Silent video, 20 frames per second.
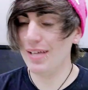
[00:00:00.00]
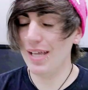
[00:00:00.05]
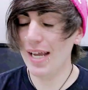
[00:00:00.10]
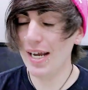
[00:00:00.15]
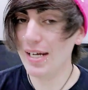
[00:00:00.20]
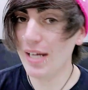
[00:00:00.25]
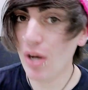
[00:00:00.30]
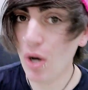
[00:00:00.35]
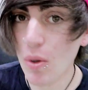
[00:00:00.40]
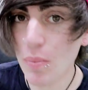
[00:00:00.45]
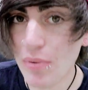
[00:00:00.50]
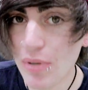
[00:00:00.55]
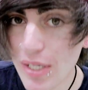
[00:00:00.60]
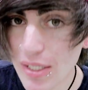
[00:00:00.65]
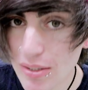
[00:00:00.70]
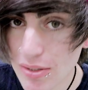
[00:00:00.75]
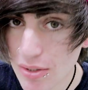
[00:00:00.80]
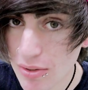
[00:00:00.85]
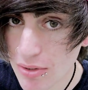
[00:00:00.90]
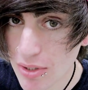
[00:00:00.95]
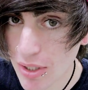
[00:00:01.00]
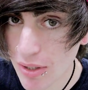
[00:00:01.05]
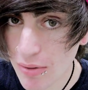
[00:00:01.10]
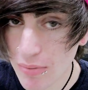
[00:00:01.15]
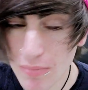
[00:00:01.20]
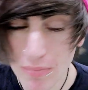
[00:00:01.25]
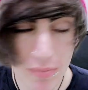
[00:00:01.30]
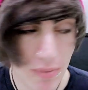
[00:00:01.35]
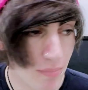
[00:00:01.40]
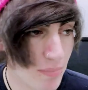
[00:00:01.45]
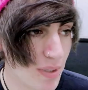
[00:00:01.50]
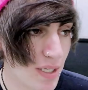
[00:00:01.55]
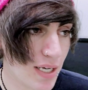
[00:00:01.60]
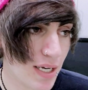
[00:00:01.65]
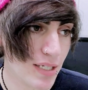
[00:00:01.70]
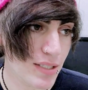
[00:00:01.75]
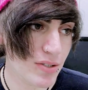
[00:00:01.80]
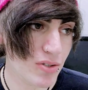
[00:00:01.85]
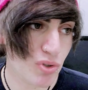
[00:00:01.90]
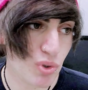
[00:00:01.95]
And I hope you guys do too,
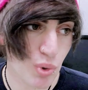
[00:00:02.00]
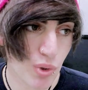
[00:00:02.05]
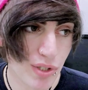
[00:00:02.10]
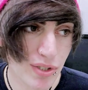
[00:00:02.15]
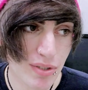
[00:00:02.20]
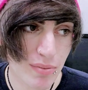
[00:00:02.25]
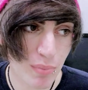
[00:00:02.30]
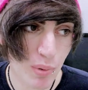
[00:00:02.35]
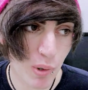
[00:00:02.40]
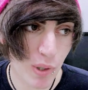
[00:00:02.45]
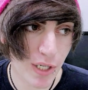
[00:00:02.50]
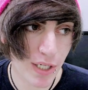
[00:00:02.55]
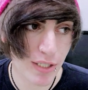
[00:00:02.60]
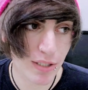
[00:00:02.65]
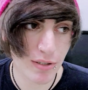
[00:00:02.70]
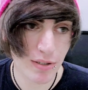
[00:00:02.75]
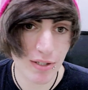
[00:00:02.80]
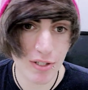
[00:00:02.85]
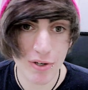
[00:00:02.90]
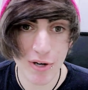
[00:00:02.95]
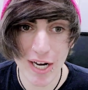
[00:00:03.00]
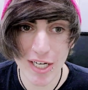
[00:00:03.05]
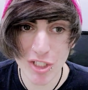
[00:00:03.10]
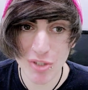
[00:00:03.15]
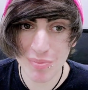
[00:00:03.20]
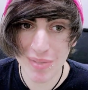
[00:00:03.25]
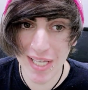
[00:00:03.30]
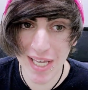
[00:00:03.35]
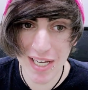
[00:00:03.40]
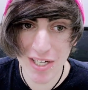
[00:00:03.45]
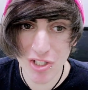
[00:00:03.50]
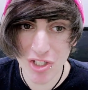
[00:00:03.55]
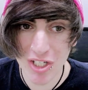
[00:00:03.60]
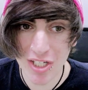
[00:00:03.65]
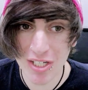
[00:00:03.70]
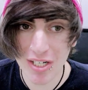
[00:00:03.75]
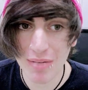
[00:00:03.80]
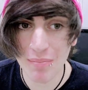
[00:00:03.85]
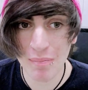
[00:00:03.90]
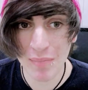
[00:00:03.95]
because school is important. Your
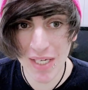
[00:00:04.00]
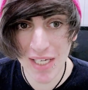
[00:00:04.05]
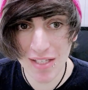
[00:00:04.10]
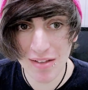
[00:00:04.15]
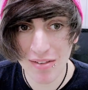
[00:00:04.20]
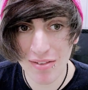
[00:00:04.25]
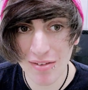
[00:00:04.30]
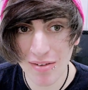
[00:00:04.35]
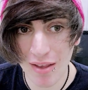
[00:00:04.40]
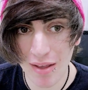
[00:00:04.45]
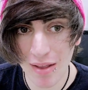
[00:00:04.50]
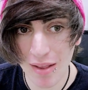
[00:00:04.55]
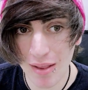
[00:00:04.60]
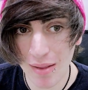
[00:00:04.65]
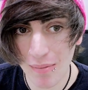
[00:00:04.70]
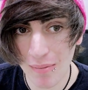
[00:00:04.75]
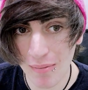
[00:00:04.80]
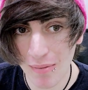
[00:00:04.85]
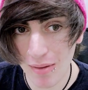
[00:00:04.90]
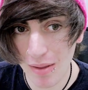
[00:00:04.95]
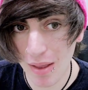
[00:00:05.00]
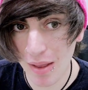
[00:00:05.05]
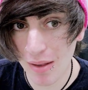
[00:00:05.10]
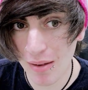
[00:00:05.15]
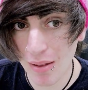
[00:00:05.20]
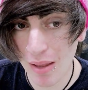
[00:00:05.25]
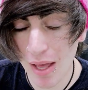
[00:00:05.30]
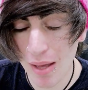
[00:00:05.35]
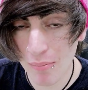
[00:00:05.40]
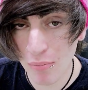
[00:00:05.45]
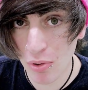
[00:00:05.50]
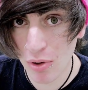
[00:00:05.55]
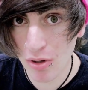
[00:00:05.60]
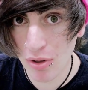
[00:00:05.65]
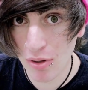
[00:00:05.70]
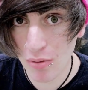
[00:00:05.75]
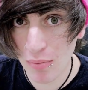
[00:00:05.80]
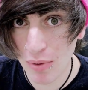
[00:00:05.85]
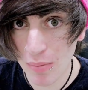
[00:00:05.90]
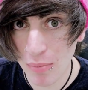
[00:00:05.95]
education means a lot more
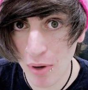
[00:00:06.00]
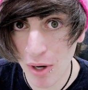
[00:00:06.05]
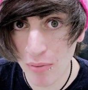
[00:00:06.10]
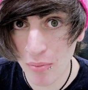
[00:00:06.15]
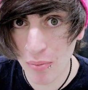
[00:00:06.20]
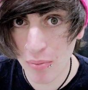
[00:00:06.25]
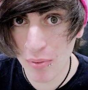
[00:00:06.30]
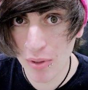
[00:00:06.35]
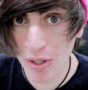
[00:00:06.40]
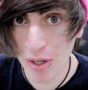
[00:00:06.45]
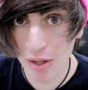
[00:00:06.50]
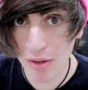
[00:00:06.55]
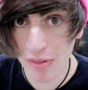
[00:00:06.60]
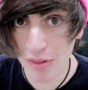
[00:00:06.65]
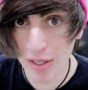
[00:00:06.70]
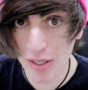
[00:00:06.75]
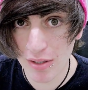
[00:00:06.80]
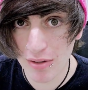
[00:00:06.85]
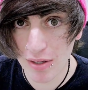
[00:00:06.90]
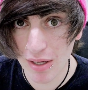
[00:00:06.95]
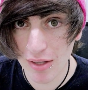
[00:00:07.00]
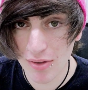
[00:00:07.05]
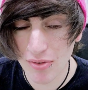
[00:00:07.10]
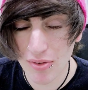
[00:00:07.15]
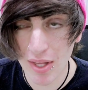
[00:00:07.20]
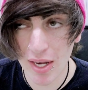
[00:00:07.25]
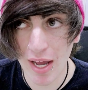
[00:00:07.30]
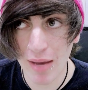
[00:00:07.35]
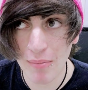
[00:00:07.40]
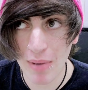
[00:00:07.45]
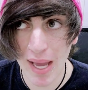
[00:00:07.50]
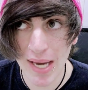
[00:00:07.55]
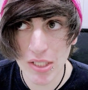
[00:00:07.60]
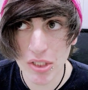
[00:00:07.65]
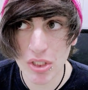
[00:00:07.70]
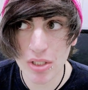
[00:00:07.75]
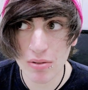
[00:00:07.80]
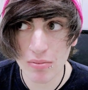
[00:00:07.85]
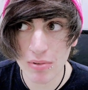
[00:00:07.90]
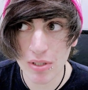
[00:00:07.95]
than we probably all think it does. And I'm
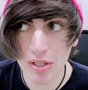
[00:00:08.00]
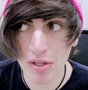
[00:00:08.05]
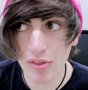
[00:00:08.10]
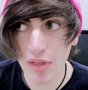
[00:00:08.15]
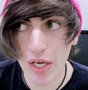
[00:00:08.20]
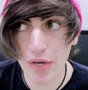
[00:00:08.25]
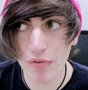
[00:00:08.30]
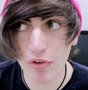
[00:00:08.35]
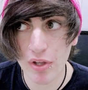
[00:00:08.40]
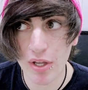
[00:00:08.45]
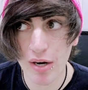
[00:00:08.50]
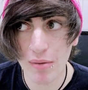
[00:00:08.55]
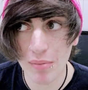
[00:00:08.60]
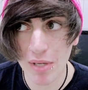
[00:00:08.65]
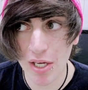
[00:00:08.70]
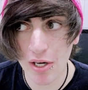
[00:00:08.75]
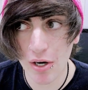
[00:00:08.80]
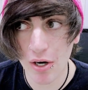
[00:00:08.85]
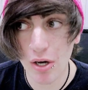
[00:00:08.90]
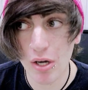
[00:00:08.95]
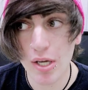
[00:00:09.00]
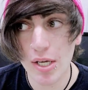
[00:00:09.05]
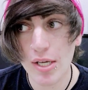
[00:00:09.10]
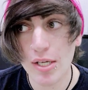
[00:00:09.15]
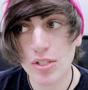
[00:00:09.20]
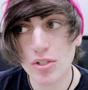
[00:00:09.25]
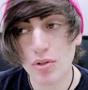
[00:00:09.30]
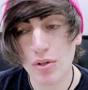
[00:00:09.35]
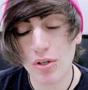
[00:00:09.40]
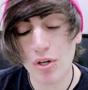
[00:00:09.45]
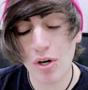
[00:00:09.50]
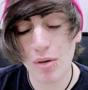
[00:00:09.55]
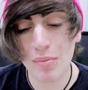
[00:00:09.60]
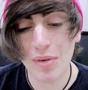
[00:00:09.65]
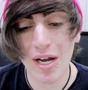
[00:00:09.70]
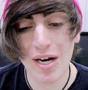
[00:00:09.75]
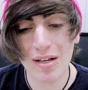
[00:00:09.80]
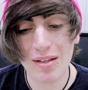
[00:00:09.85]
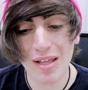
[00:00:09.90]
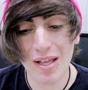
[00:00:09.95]
actually really thankful that I'm here. So I know I'm
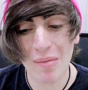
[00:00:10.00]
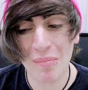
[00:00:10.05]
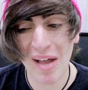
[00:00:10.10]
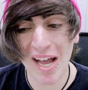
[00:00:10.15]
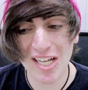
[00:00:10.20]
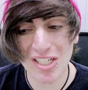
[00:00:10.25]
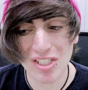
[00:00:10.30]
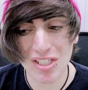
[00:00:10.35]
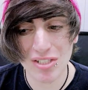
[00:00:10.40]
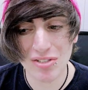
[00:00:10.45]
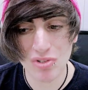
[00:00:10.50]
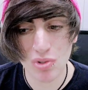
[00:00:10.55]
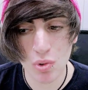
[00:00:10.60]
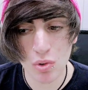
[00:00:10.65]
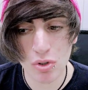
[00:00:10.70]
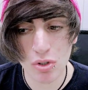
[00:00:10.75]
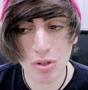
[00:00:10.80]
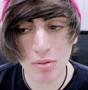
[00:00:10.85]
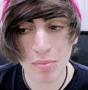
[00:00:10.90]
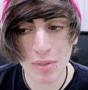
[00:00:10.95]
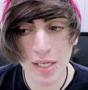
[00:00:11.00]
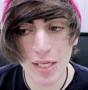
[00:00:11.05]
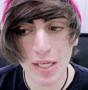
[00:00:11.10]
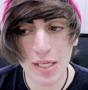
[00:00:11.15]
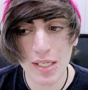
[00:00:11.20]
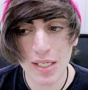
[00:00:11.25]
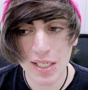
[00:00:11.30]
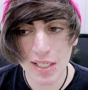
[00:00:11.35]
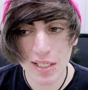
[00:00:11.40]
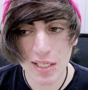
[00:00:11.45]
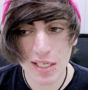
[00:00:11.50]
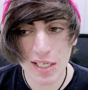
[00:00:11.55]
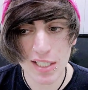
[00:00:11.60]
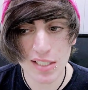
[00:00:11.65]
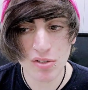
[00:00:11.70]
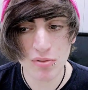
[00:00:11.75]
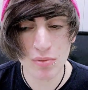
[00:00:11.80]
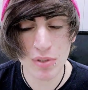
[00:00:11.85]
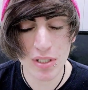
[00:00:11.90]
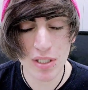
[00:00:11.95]
kind of like bashing school, but
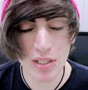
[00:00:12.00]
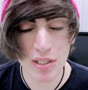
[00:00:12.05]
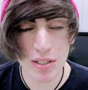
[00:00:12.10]
it's really